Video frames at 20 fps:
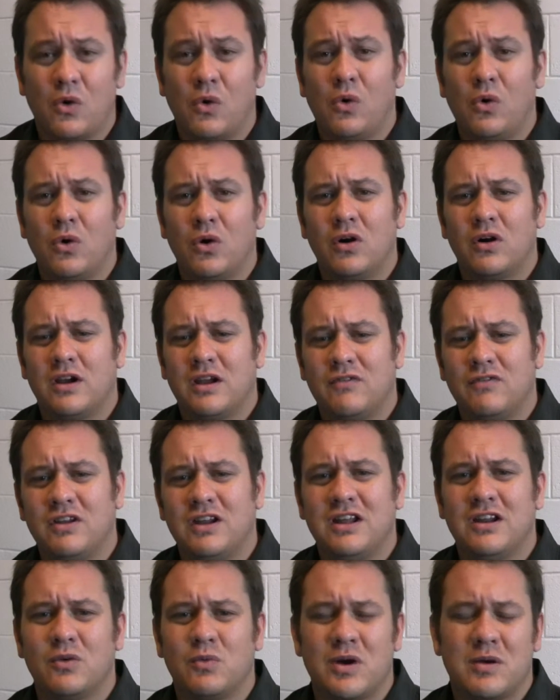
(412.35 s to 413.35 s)
or if you
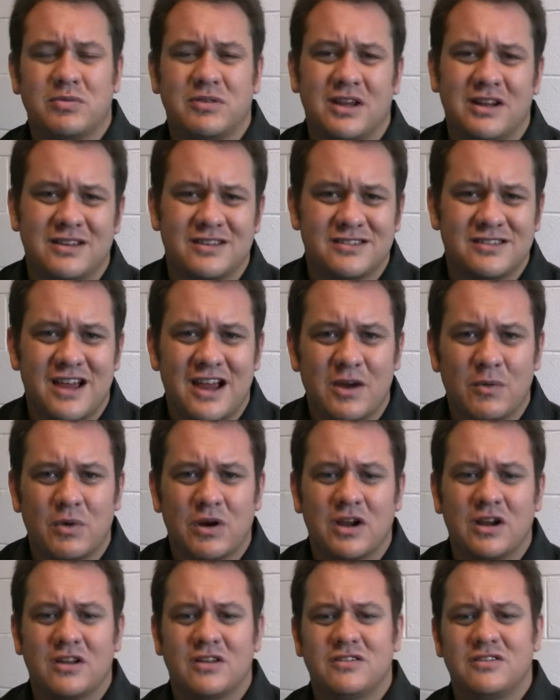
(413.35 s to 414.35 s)
need a website design, we're
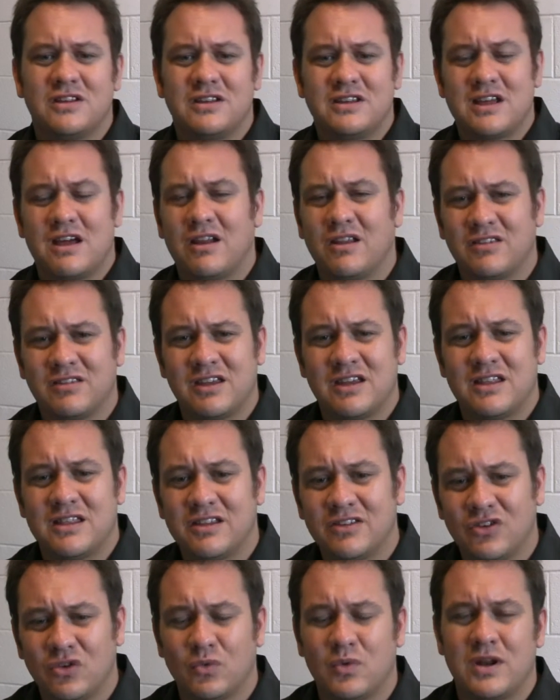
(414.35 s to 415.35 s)
going to sit down and say
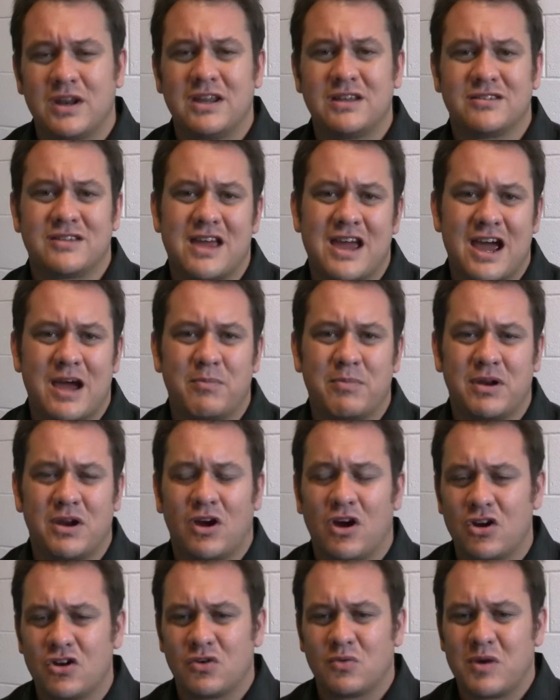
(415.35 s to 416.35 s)
this is what needs to happen
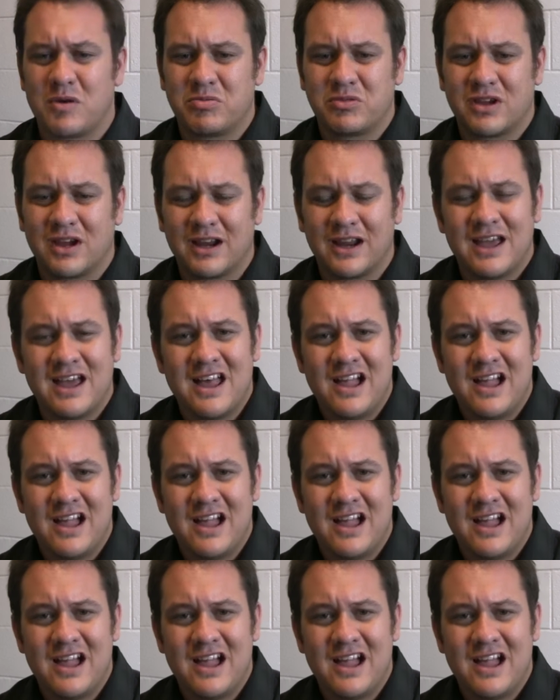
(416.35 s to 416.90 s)
on your website.